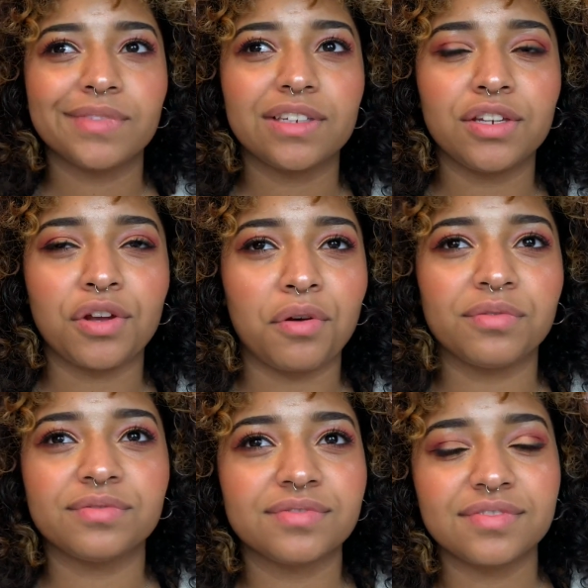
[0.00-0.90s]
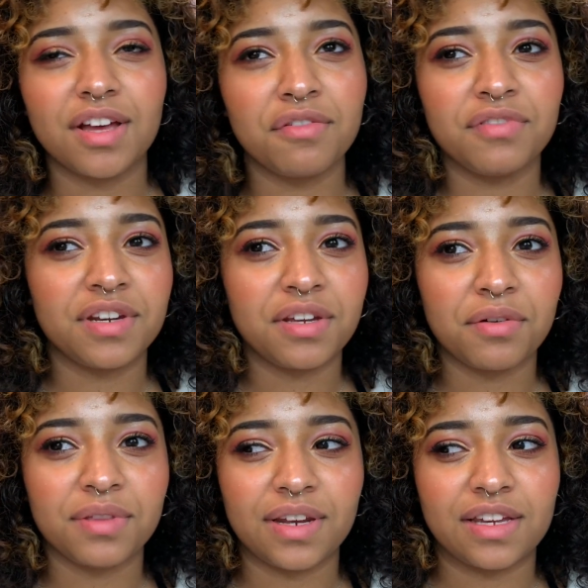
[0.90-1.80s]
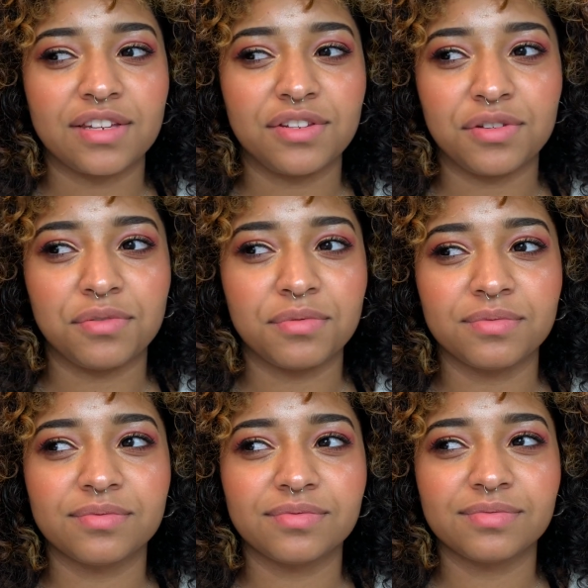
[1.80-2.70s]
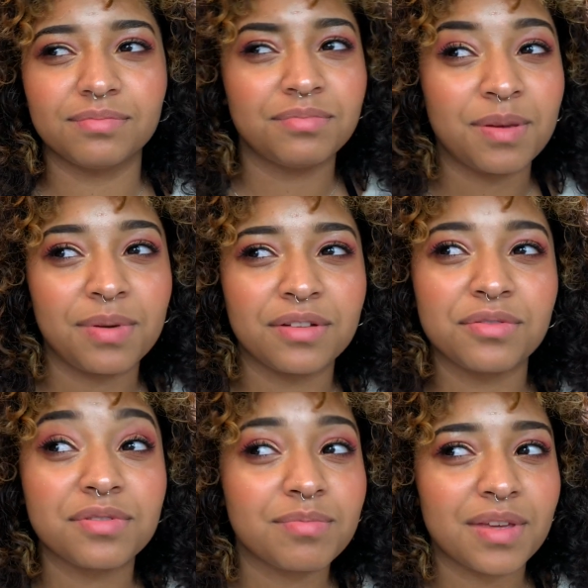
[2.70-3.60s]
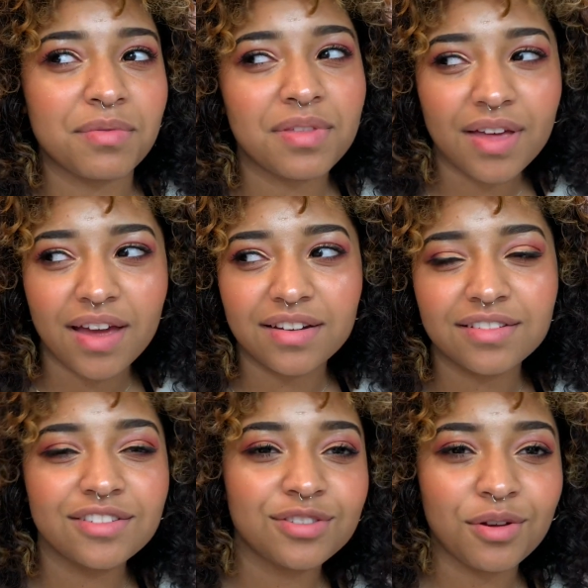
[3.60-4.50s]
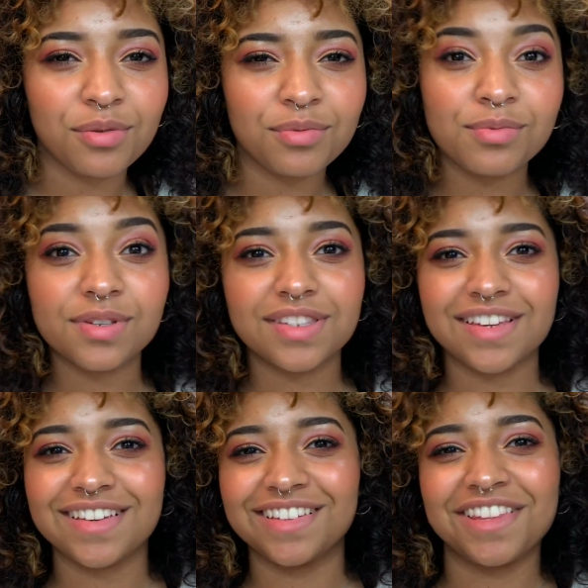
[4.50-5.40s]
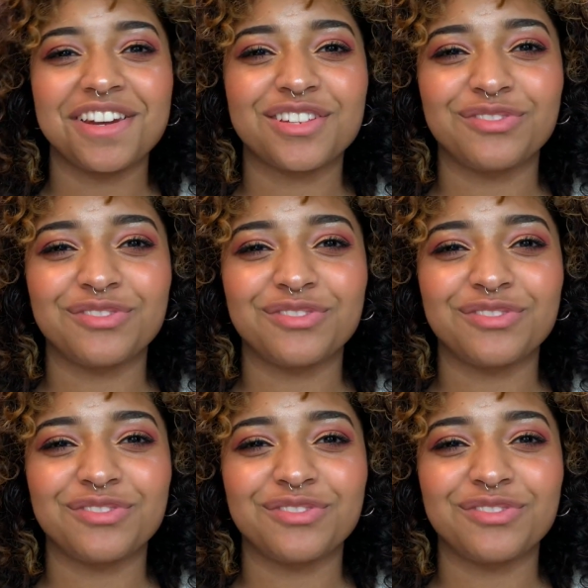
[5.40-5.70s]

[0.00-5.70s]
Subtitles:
you know, a video that I could do. Maybe I'll do something with that. So we'll see in the next